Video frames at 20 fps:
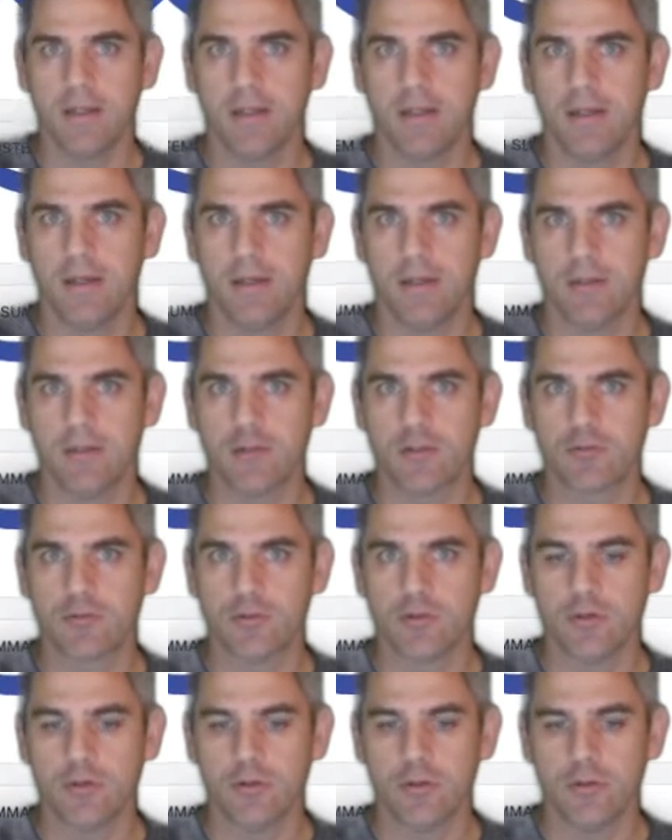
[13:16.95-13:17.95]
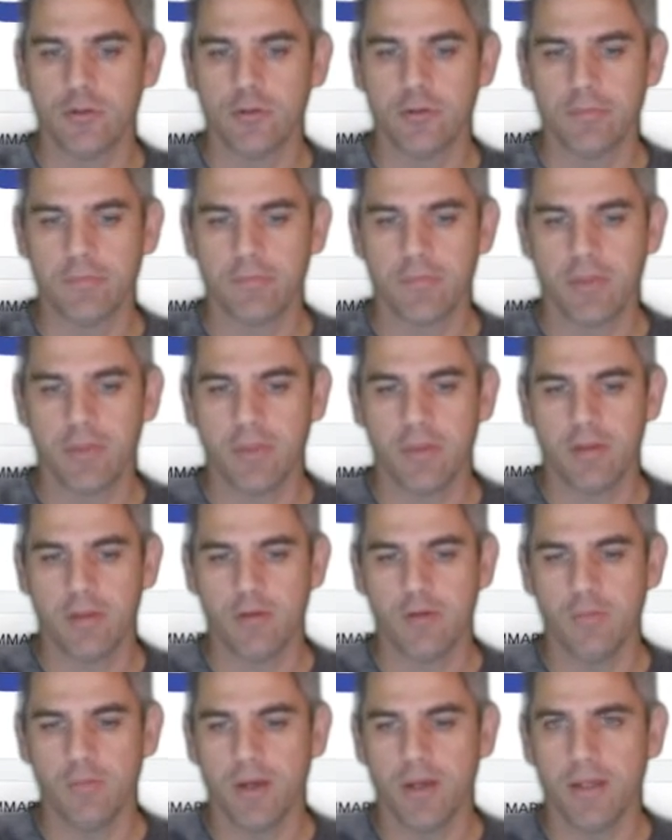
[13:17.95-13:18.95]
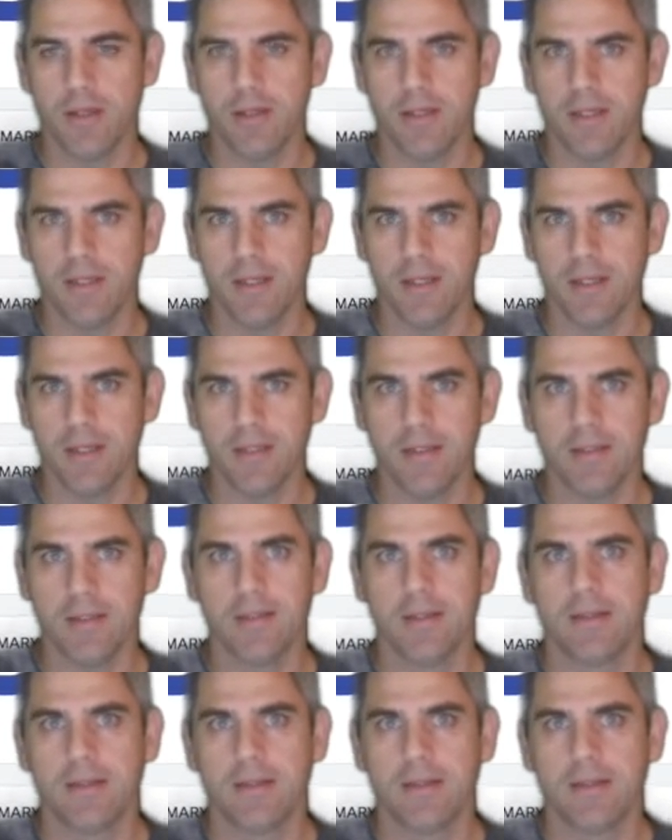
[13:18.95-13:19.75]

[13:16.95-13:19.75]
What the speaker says: and control that you might get